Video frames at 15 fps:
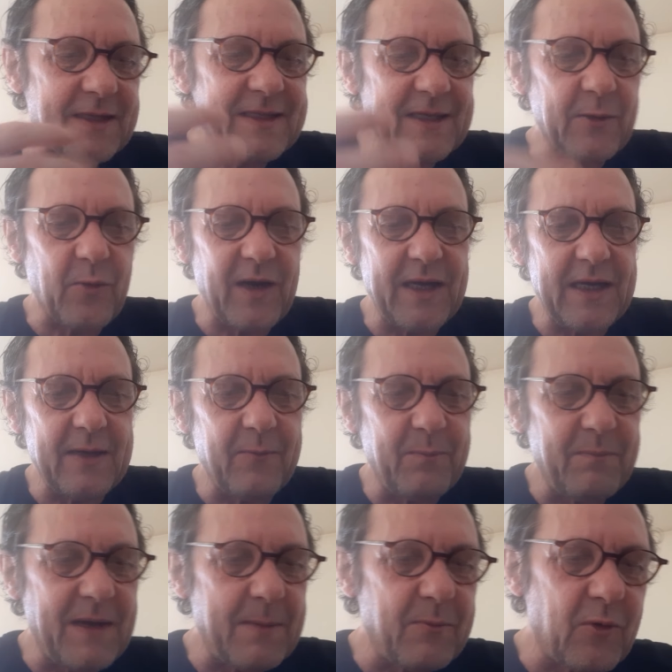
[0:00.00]

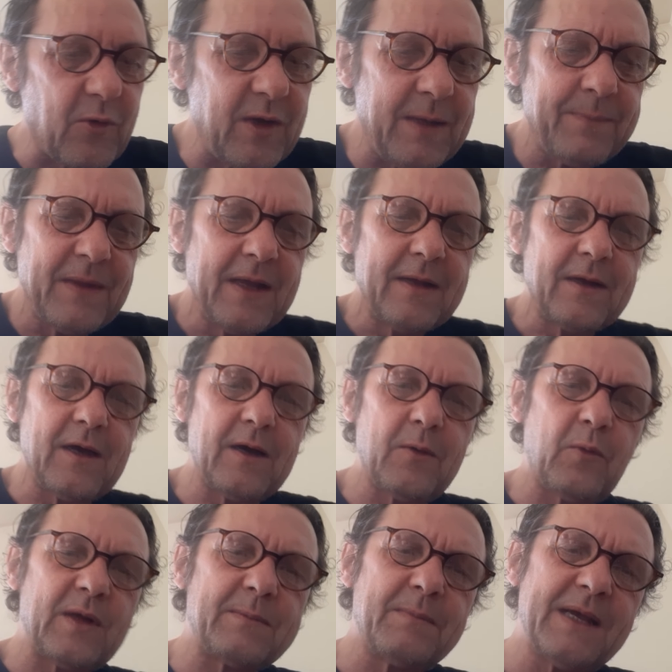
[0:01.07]
integrating memory.
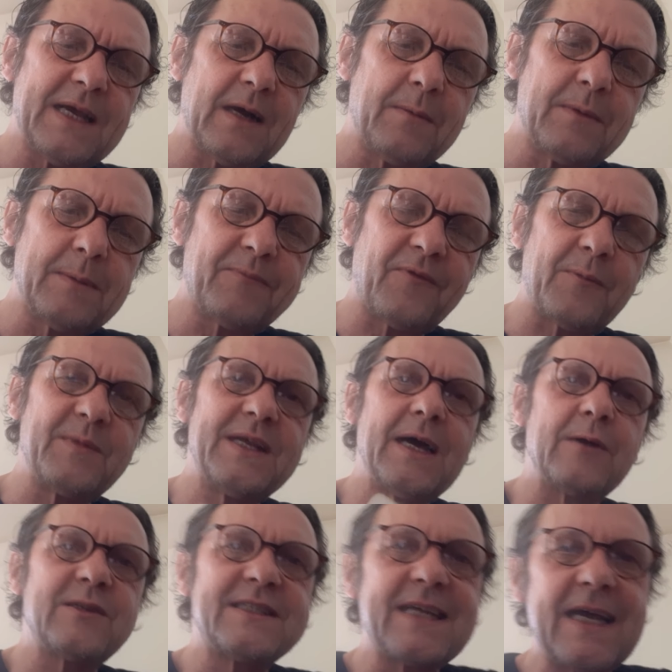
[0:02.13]
What may come up from the
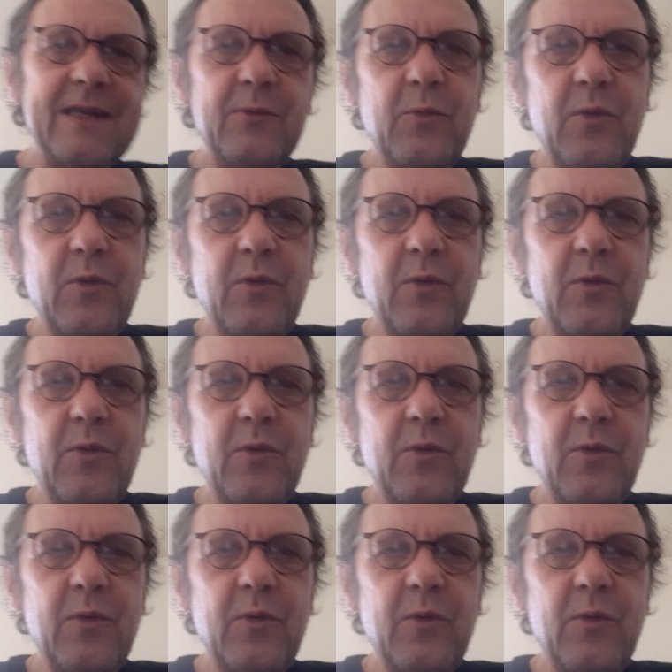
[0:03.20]
outside